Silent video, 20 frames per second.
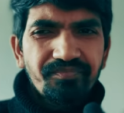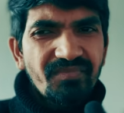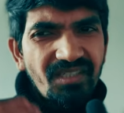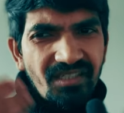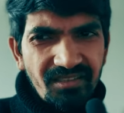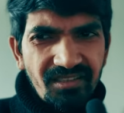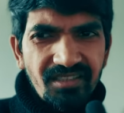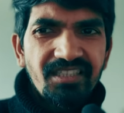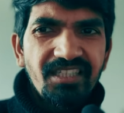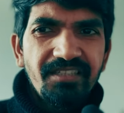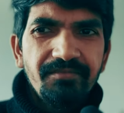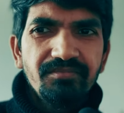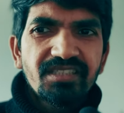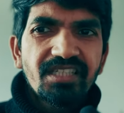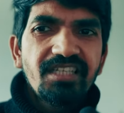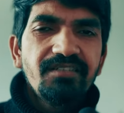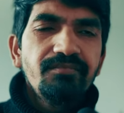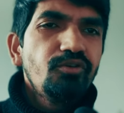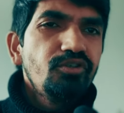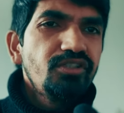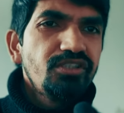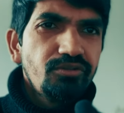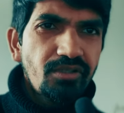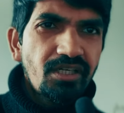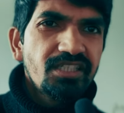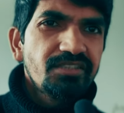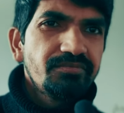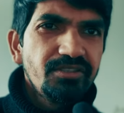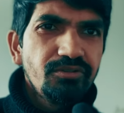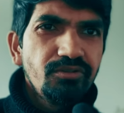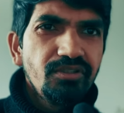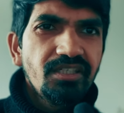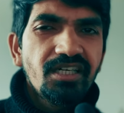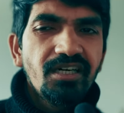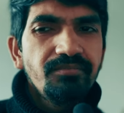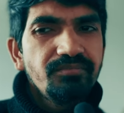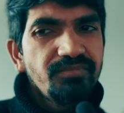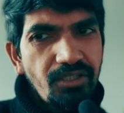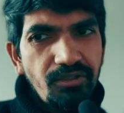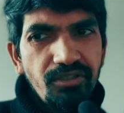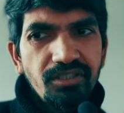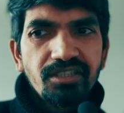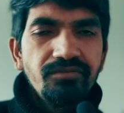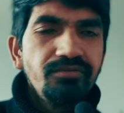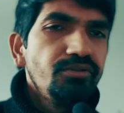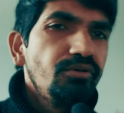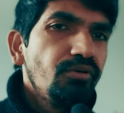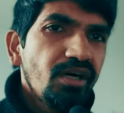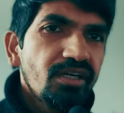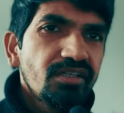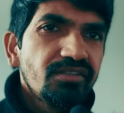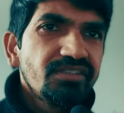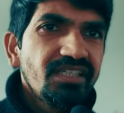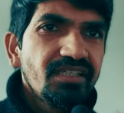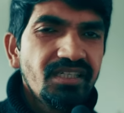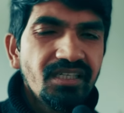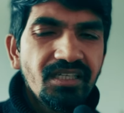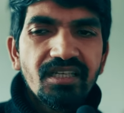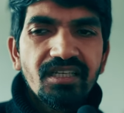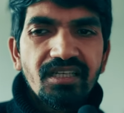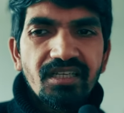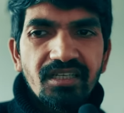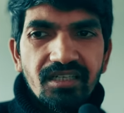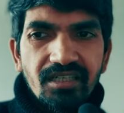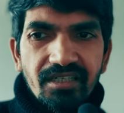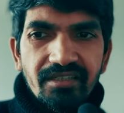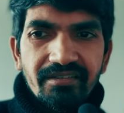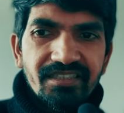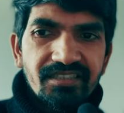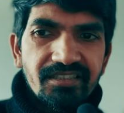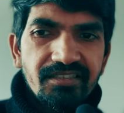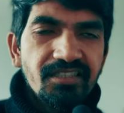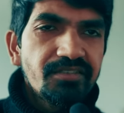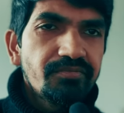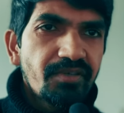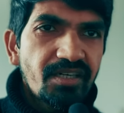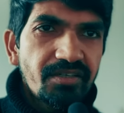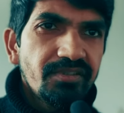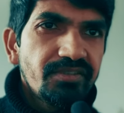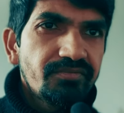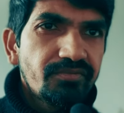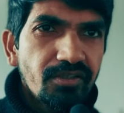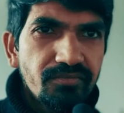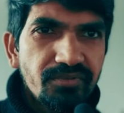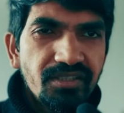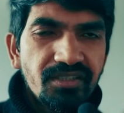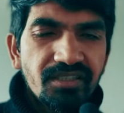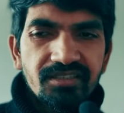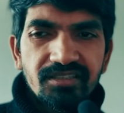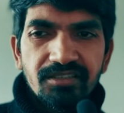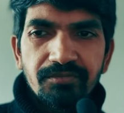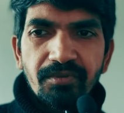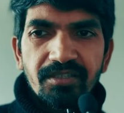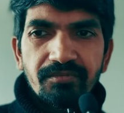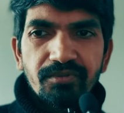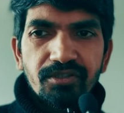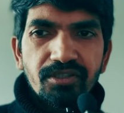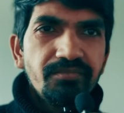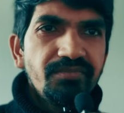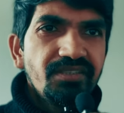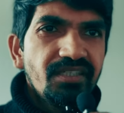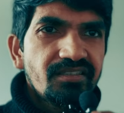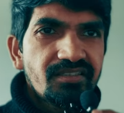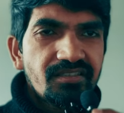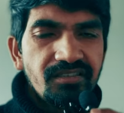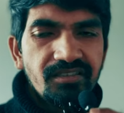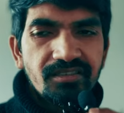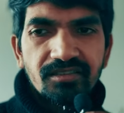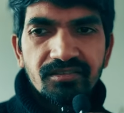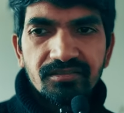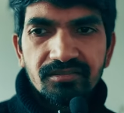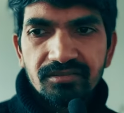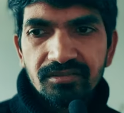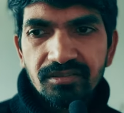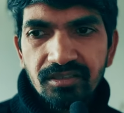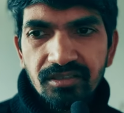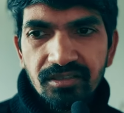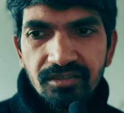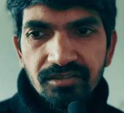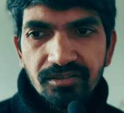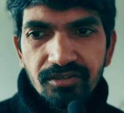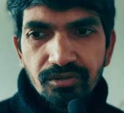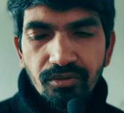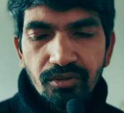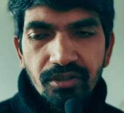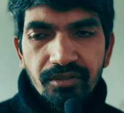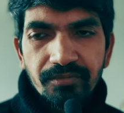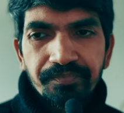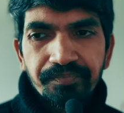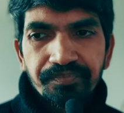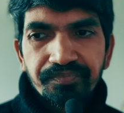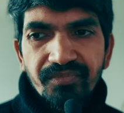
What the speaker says: At the same time, when your husband will come, they will give you 1 year a residence permit from the Department of Justice and so on.